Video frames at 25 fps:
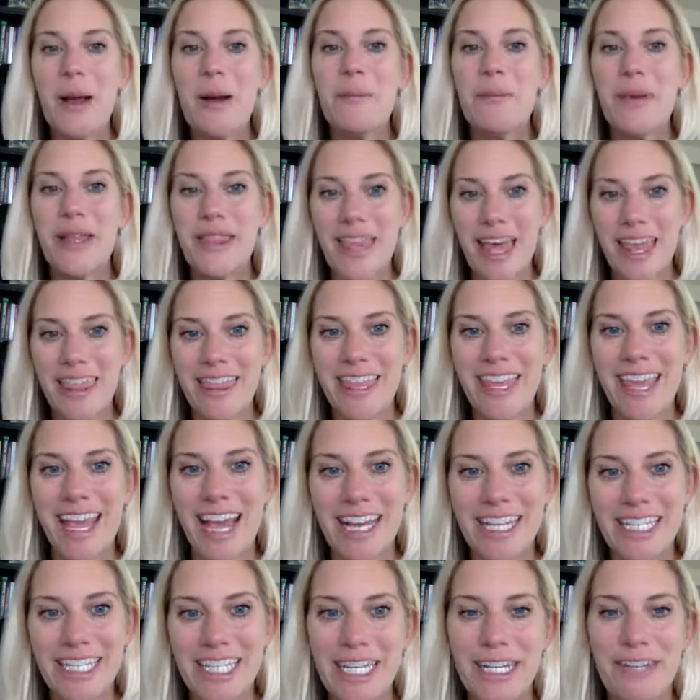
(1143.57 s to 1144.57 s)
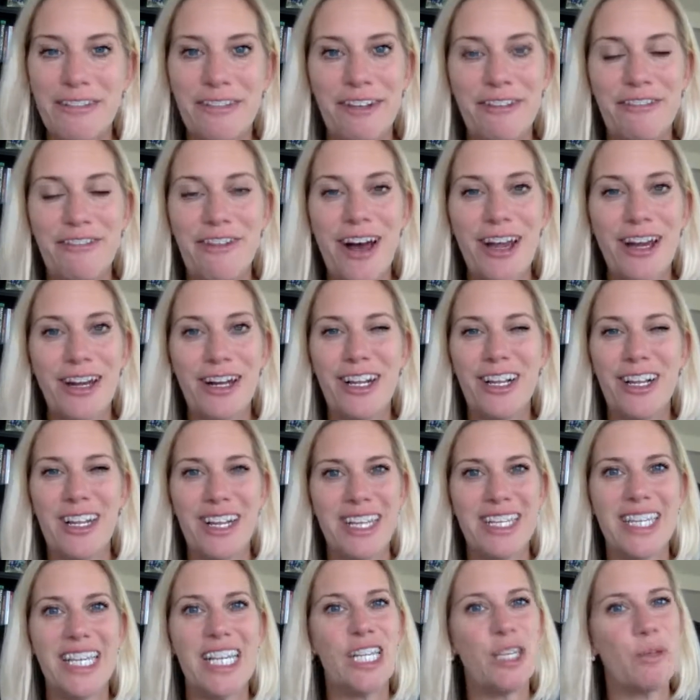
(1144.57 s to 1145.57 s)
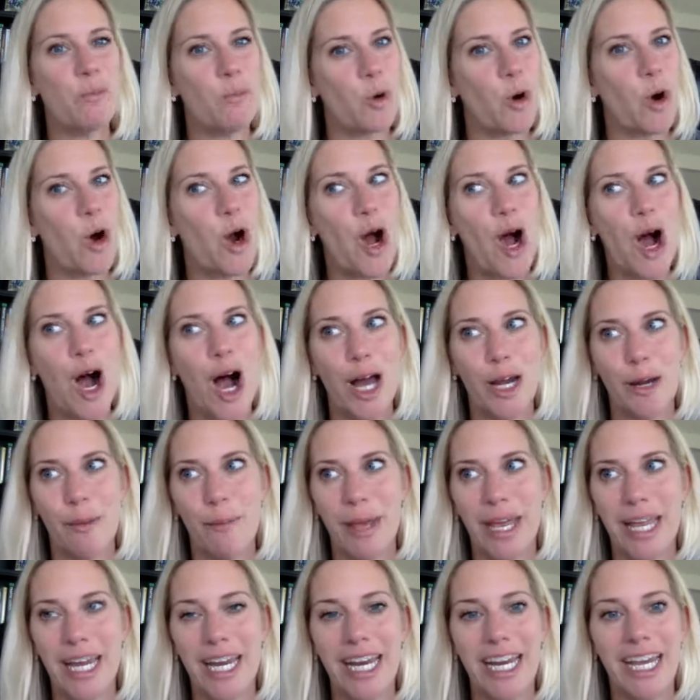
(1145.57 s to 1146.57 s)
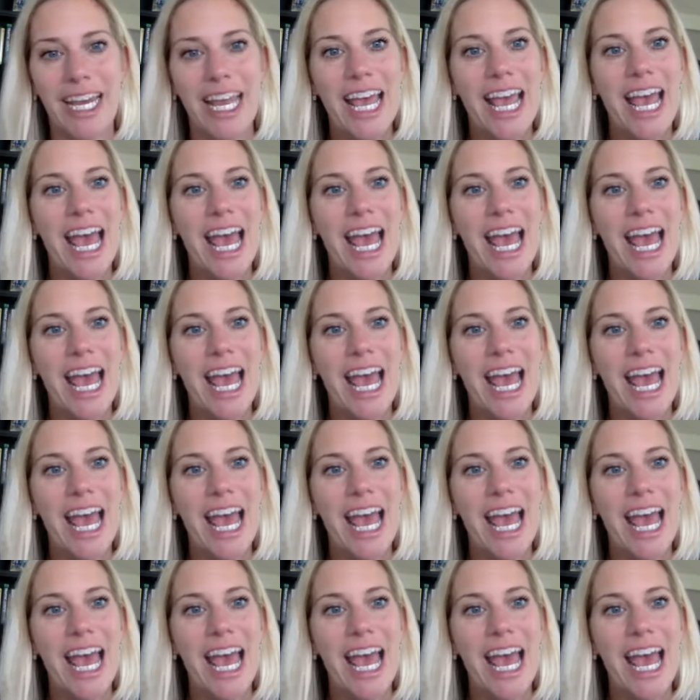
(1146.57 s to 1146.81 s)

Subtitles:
But then the idea of a funnel is it's more automated